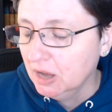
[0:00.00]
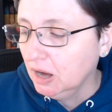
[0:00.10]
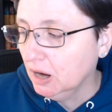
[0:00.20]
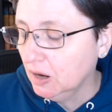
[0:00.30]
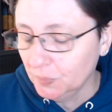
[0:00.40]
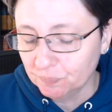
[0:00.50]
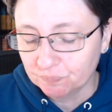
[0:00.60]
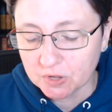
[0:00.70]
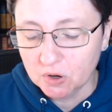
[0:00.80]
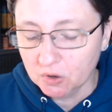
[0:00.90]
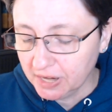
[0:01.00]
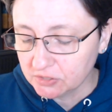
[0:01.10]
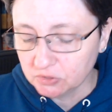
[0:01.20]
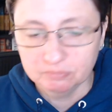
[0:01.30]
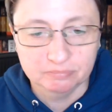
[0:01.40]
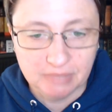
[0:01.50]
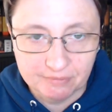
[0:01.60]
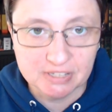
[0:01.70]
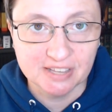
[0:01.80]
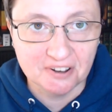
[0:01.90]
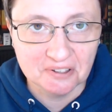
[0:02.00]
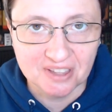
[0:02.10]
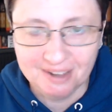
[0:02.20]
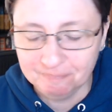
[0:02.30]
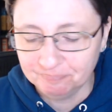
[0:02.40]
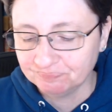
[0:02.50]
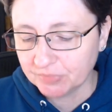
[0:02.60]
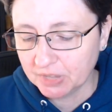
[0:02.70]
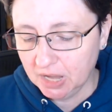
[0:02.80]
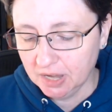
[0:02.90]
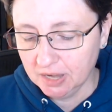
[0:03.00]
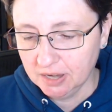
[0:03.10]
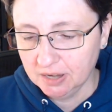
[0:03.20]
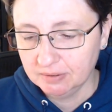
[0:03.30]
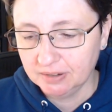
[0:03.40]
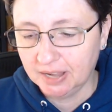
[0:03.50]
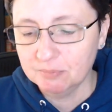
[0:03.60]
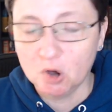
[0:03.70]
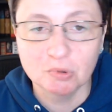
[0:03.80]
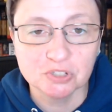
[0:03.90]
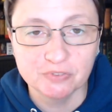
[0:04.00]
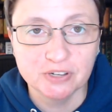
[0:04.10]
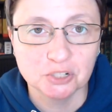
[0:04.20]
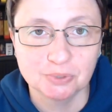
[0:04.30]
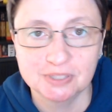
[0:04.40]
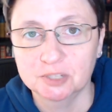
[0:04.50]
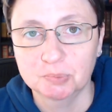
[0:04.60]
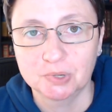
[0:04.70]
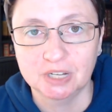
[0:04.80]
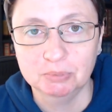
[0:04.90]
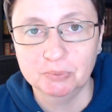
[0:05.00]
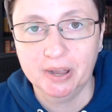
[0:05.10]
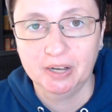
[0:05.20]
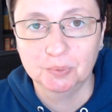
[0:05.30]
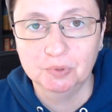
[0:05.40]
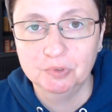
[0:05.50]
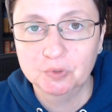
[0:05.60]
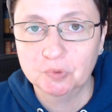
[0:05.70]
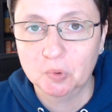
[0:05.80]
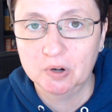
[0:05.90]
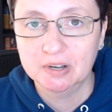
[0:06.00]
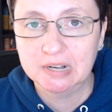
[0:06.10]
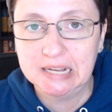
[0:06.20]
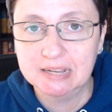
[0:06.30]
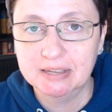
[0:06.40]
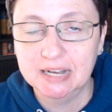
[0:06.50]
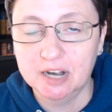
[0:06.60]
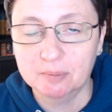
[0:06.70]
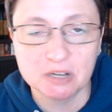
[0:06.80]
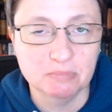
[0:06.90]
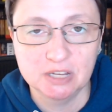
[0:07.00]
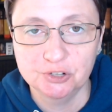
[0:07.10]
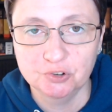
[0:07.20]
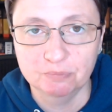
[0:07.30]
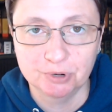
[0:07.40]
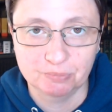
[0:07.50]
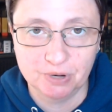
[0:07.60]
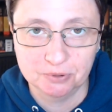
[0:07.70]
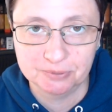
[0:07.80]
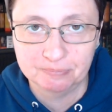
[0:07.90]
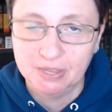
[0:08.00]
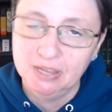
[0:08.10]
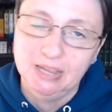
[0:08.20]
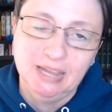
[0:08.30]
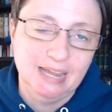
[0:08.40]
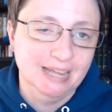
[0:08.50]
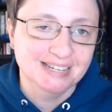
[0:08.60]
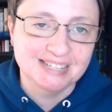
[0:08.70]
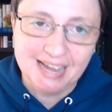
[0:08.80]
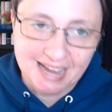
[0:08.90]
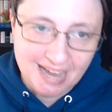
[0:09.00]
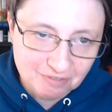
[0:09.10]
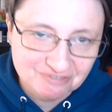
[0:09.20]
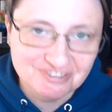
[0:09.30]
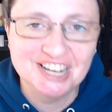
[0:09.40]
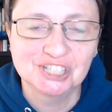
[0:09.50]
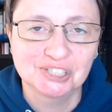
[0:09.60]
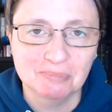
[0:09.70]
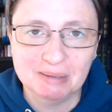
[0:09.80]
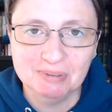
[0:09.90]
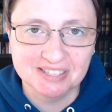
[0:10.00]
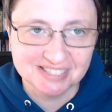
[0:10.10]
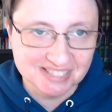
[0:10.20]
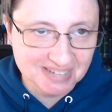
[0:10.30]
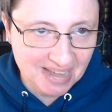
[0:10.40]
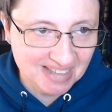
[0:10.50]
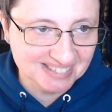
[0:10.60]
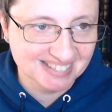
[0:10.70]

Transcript: Um, okay, so having said all that, uh, I'm almost finished with this book. I'll be writing a review for it in an upcoming issue of Book Browse. And yeah, I haven't finished, so maybe this is not,